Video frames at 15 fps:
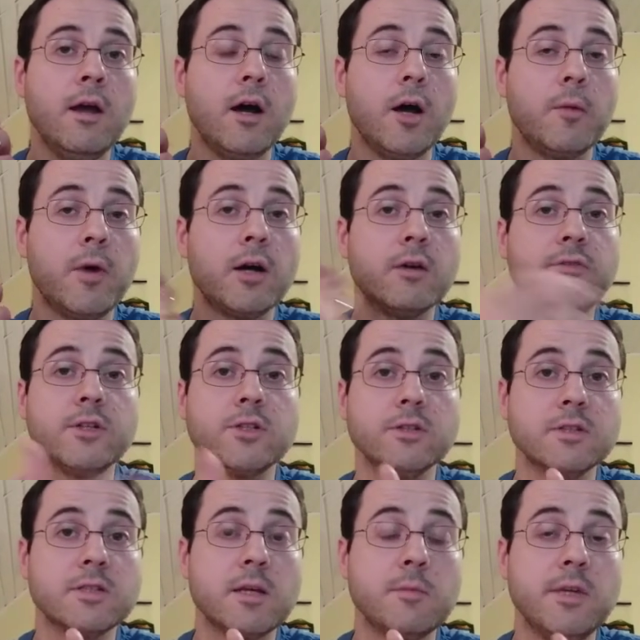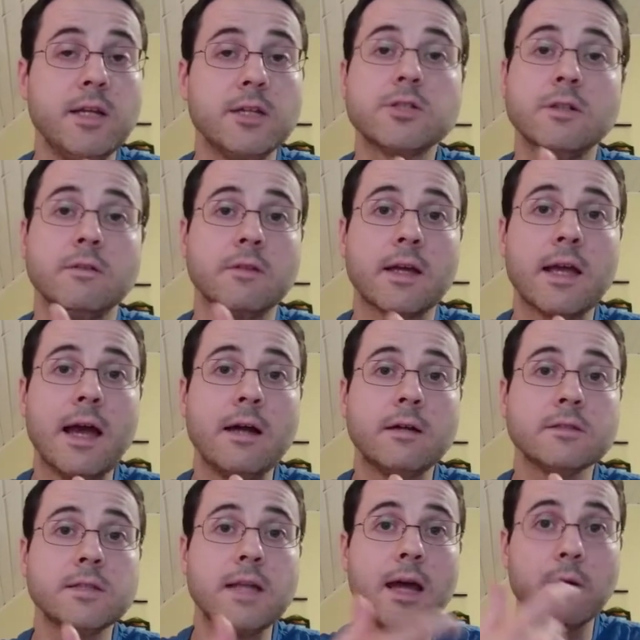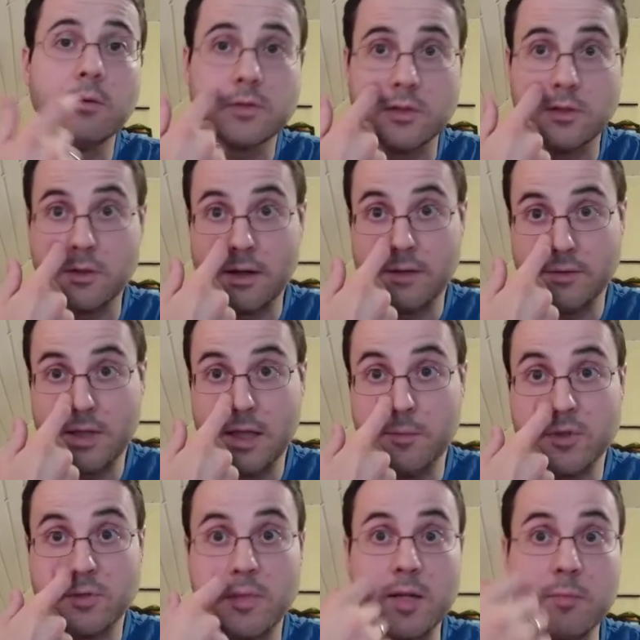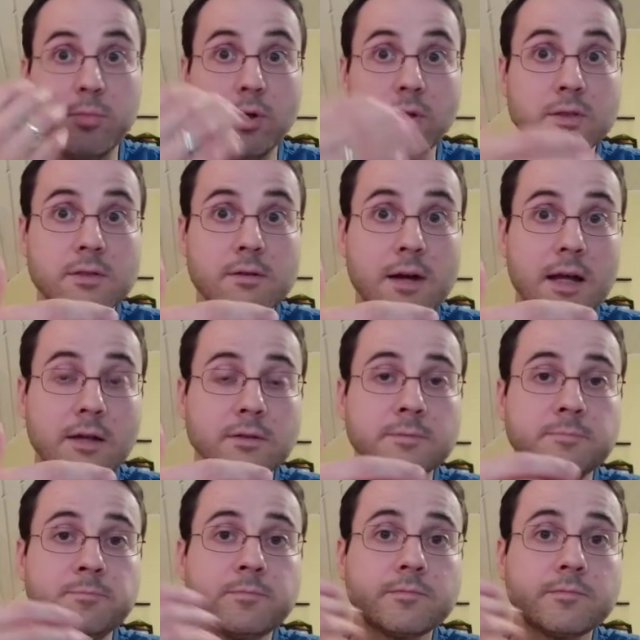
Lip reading: artificial insemination of the cows now, so you don't have to keep as many bulls around.